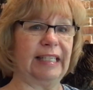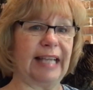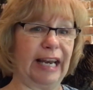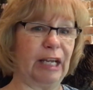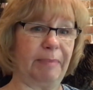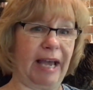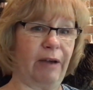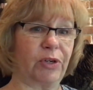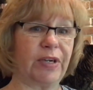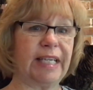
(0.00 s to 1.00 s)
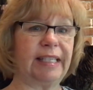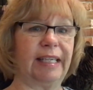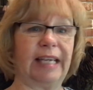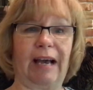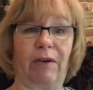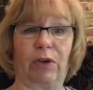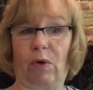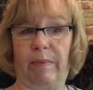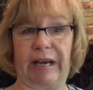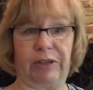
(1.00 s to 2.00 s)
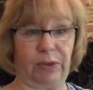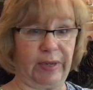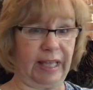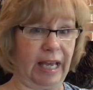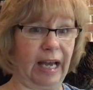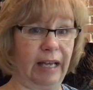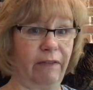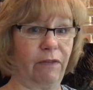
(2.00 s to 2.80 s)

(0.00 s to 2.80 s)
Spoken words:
setting boundaries and how to go about doing that